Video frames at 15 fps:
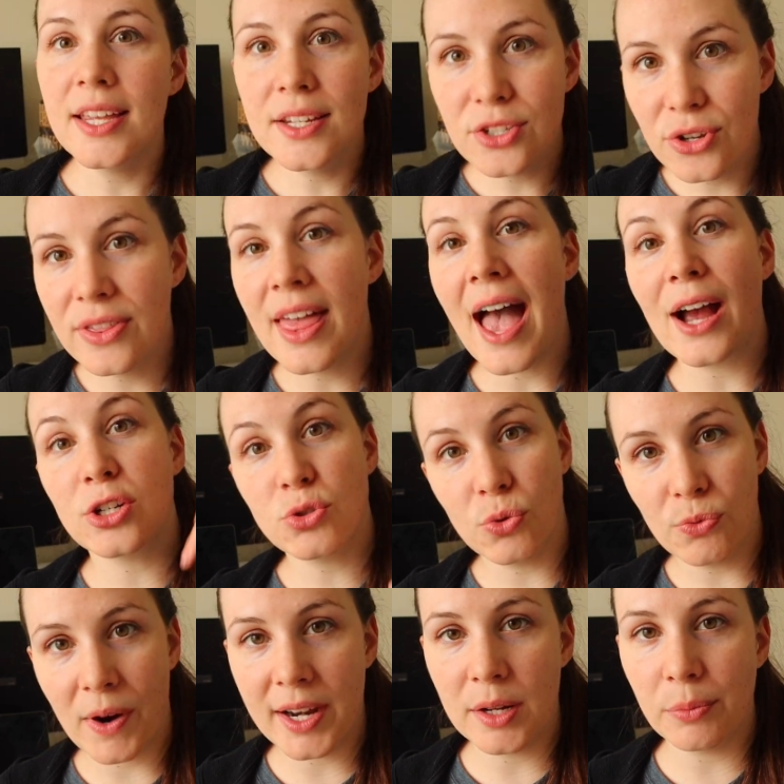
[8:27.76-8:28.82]
into the
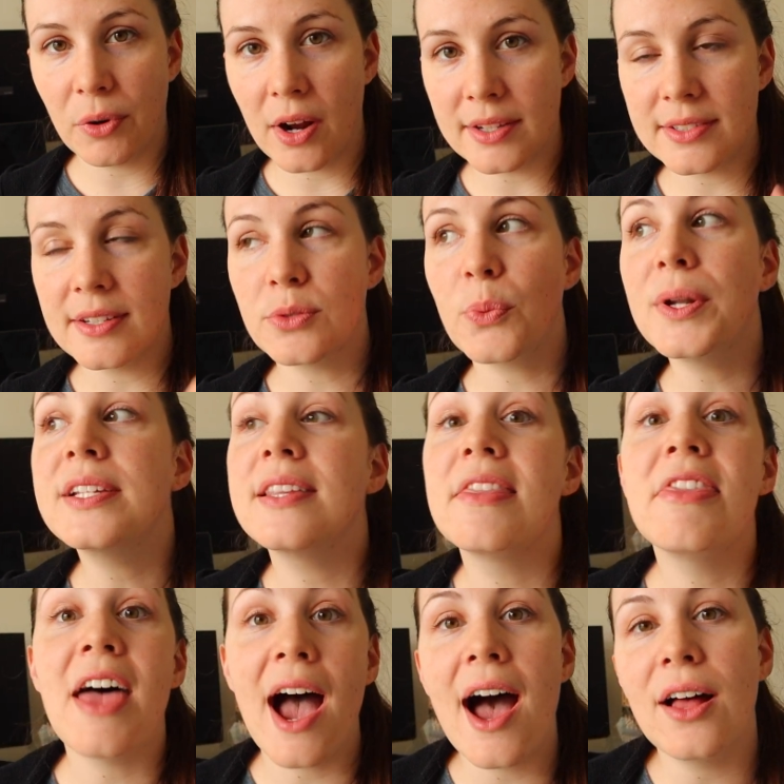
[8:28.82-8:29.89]
actual writing process? What does
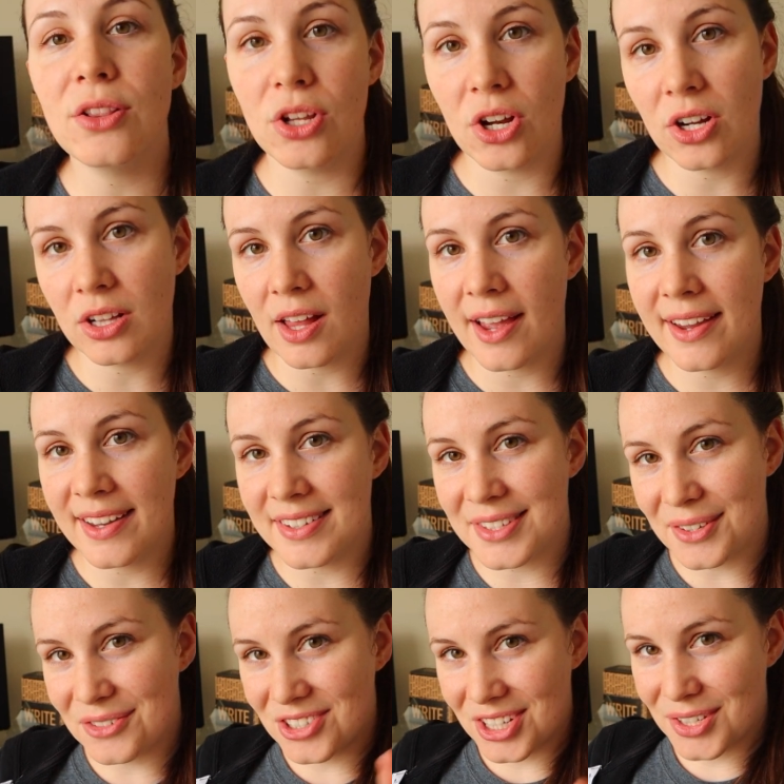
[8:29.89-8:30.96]
that look like? And
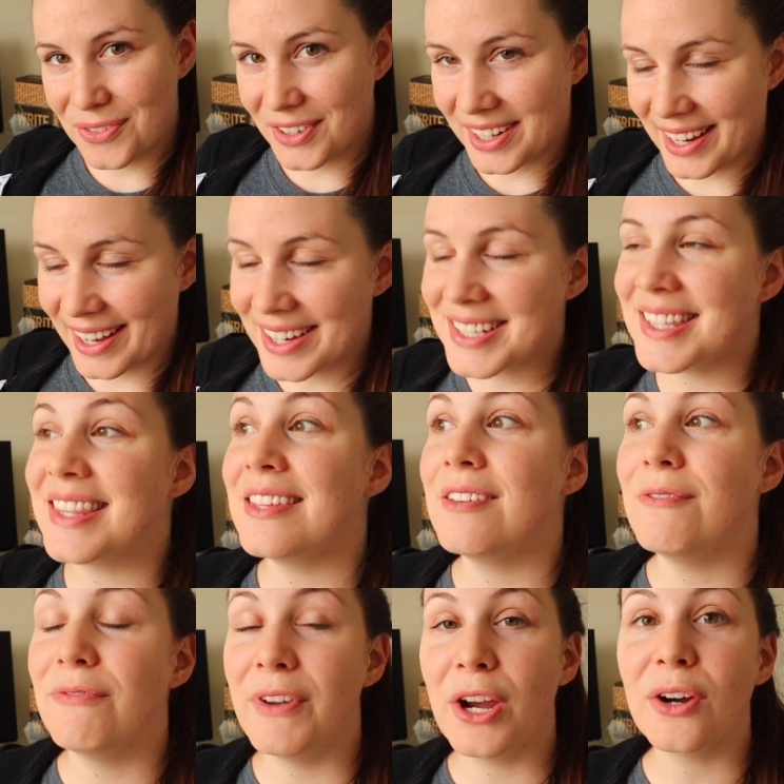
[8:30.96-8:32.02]
so just for kicks,
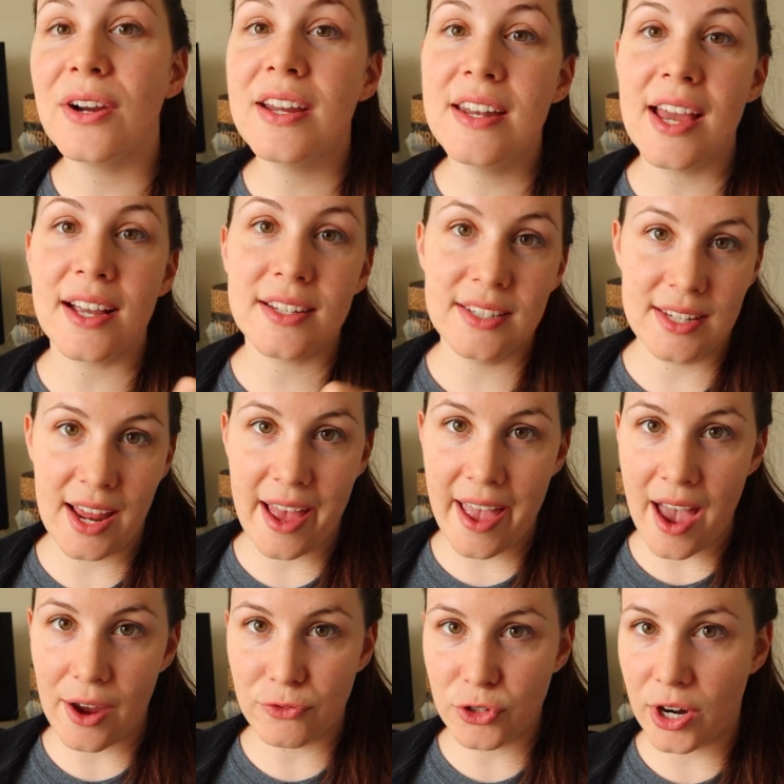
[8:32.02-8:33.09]
the very next
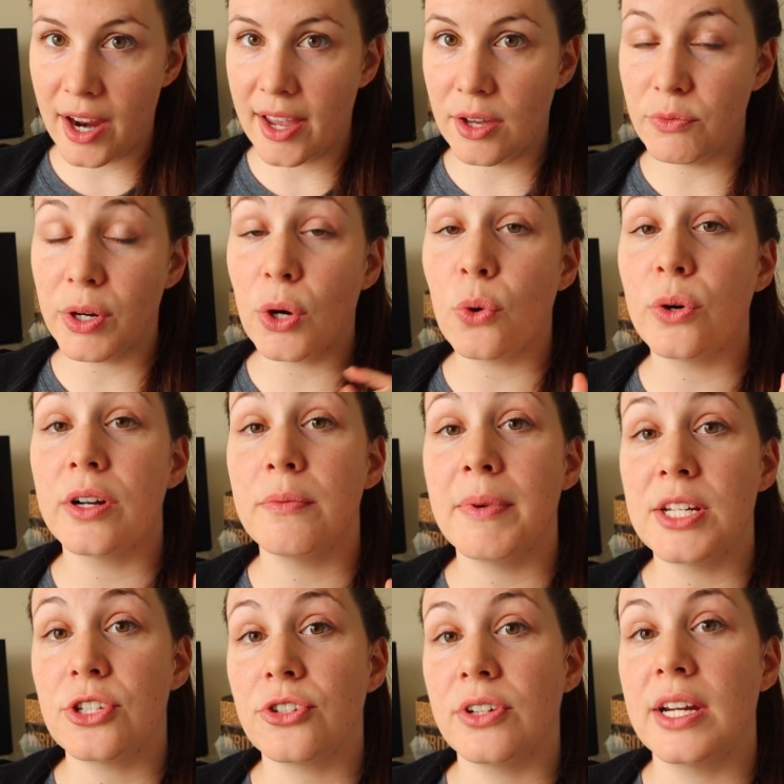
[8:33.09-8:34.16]
day after I had recorded
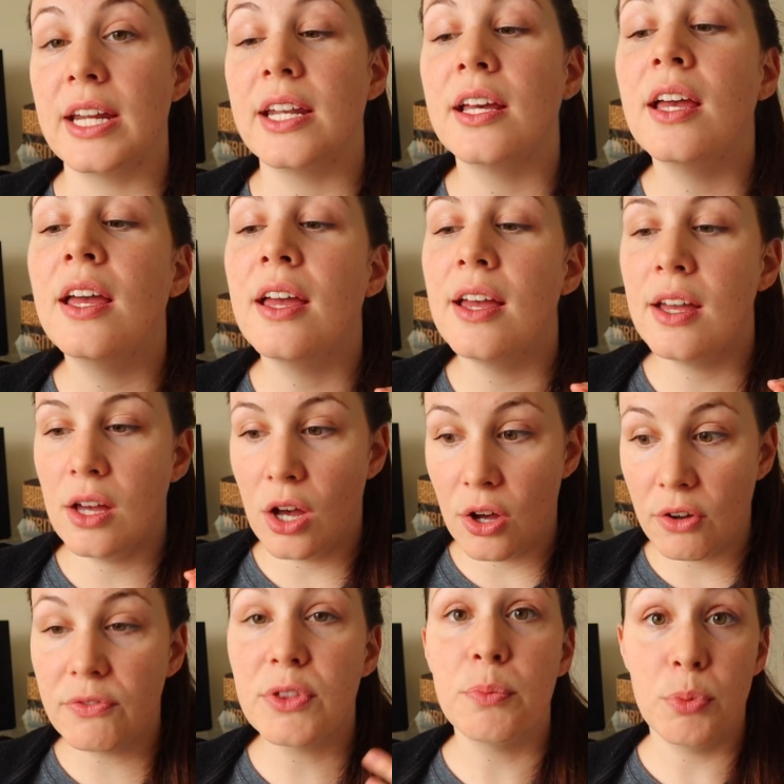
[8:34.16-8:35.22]
my screen
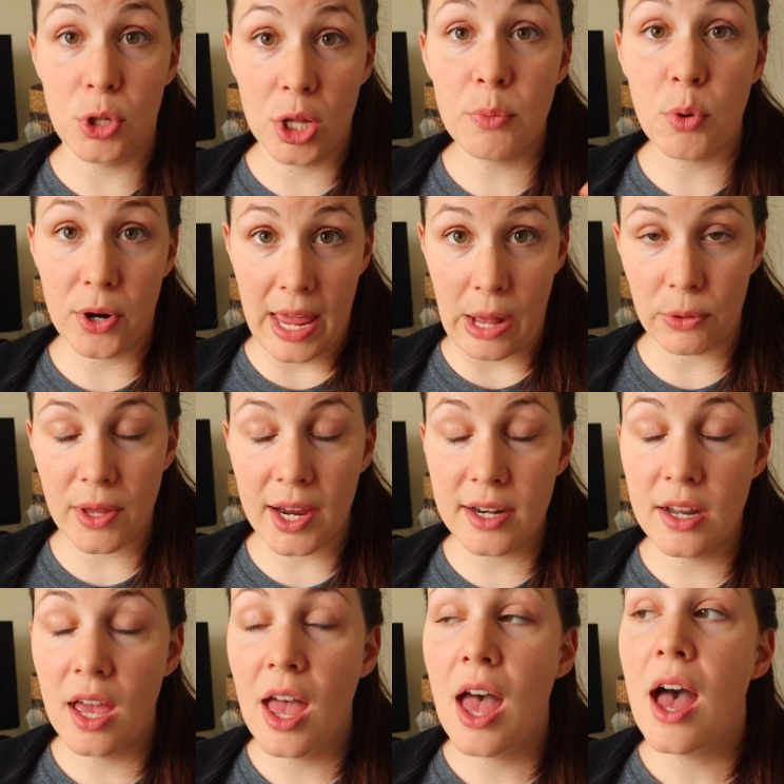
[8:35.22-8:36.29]
of the bullet point
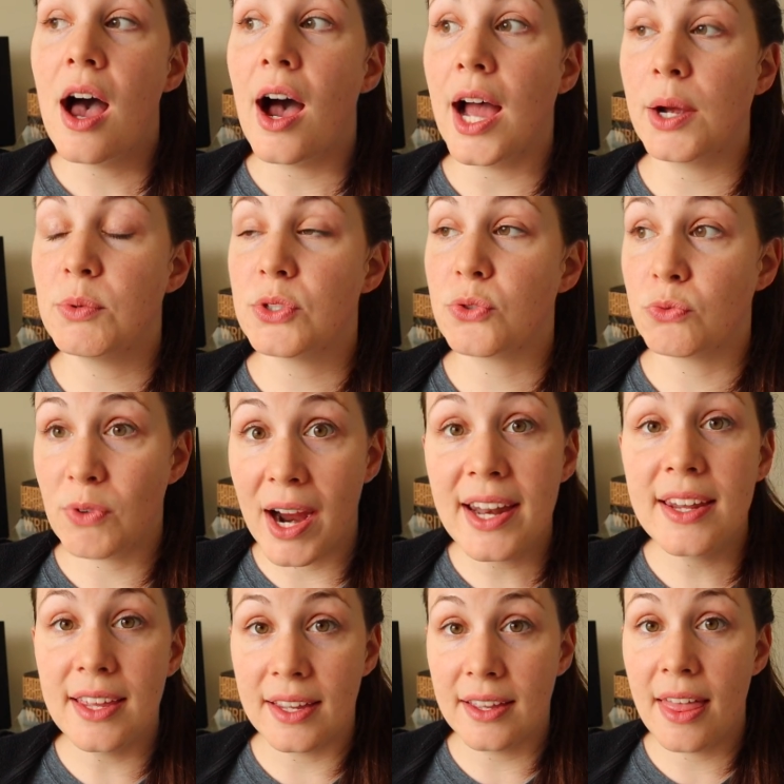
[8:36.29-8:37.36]
outline, I was
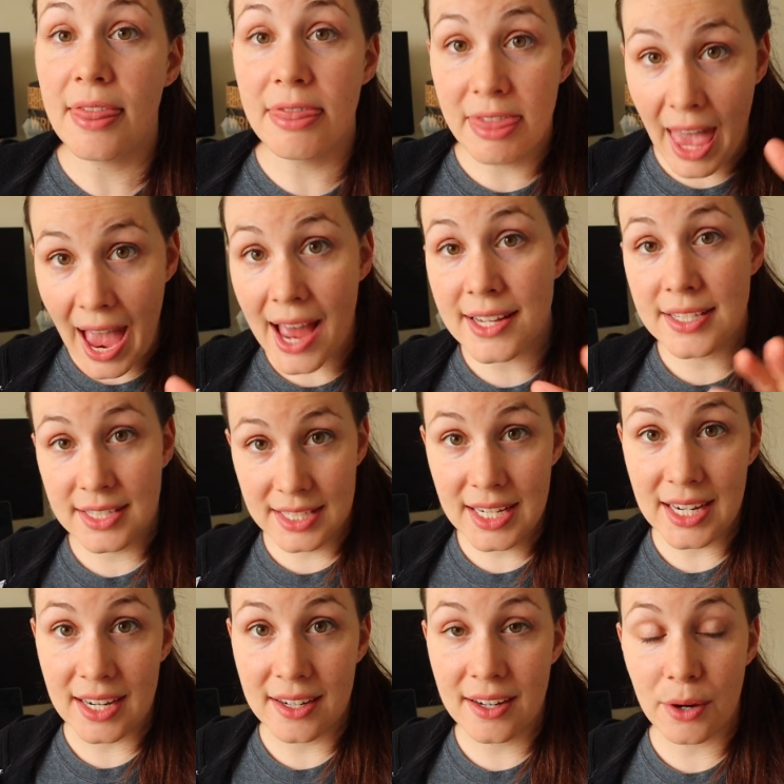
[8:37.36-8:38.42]
writing that
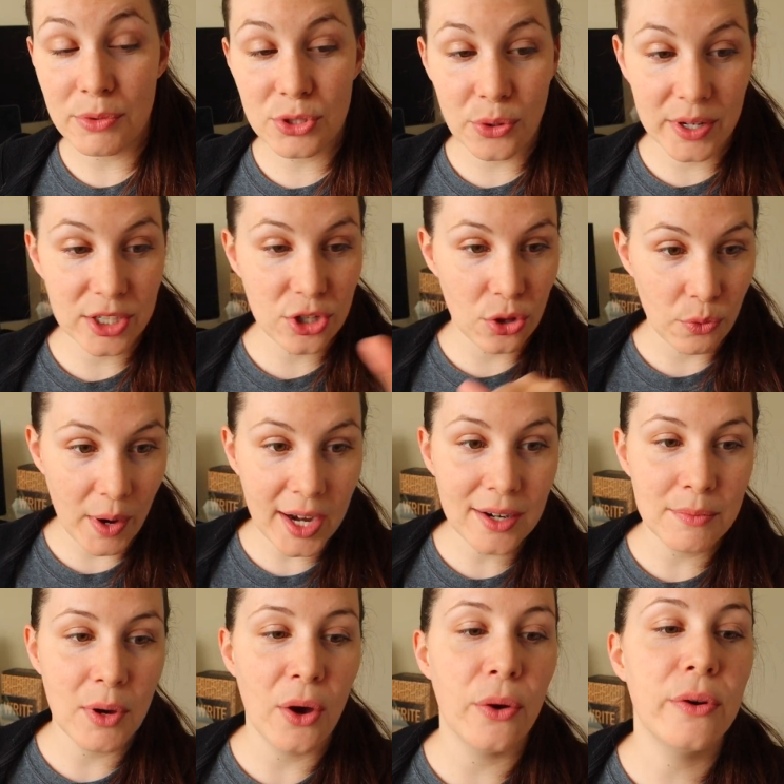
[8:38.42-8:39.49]
scene. I was going to the
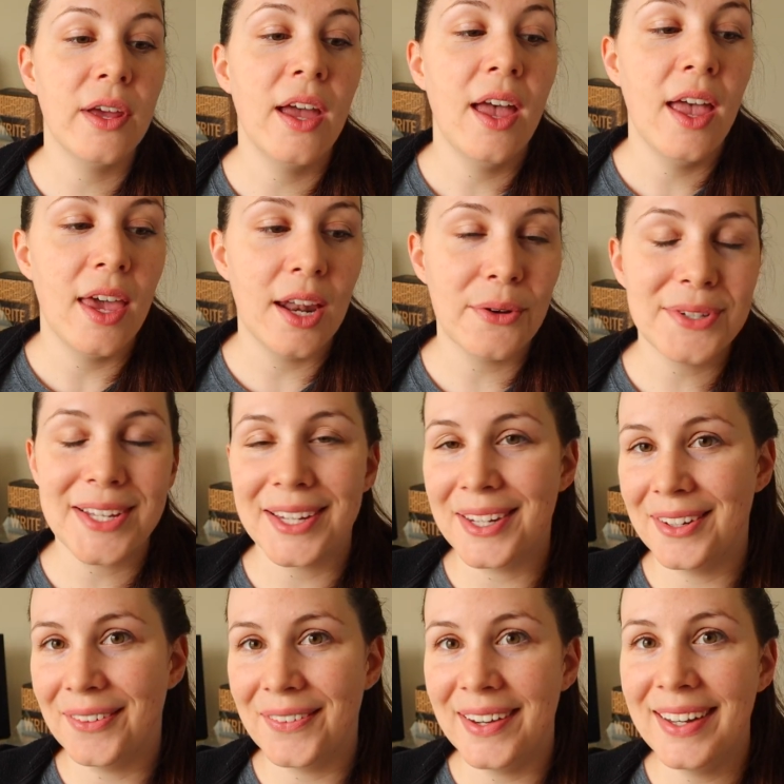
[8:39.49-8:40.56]
writer mode and I was like,
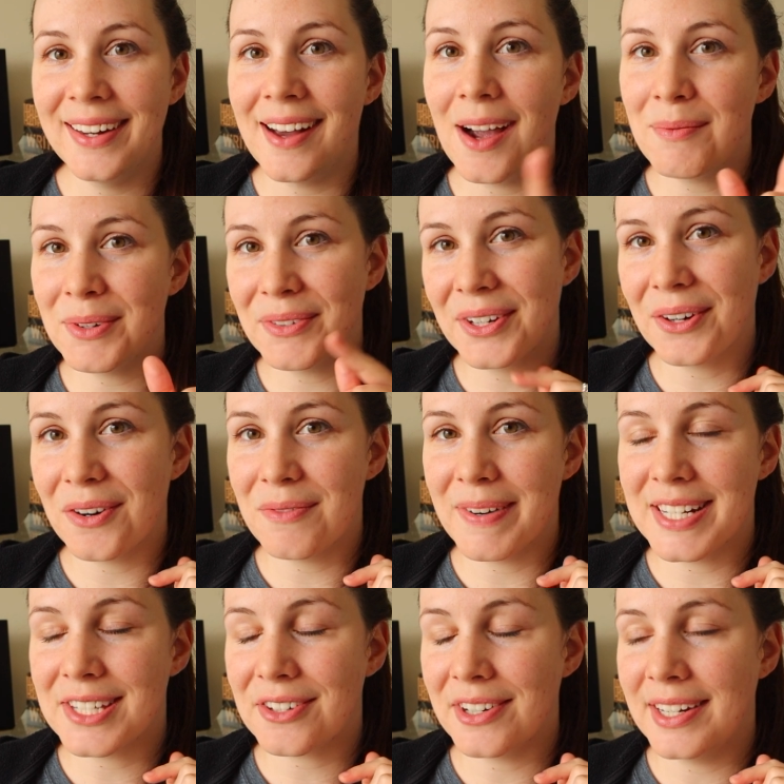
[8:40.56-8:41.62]
you know what? I'm gonna record
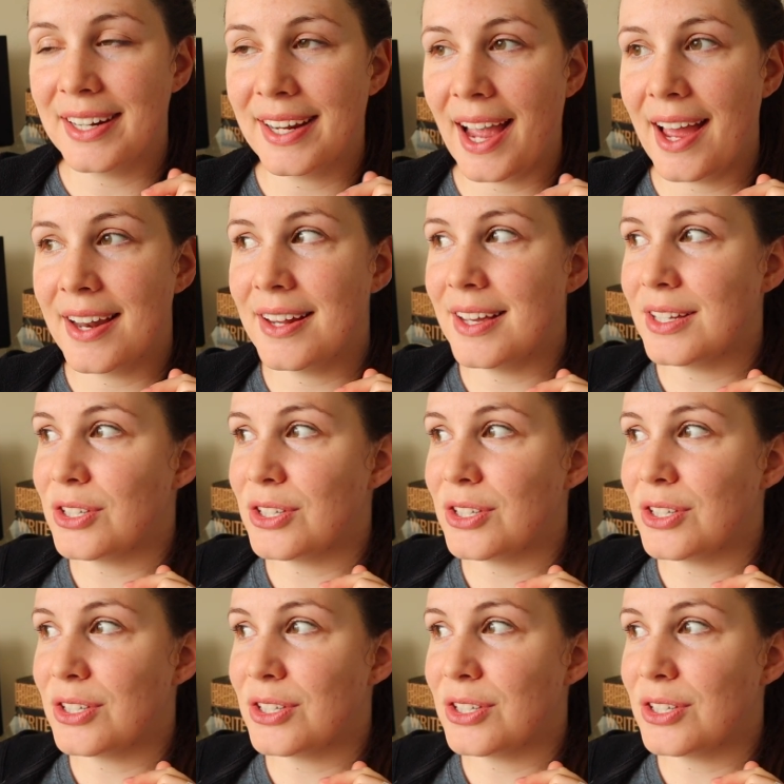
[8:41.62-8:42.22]
my screen again.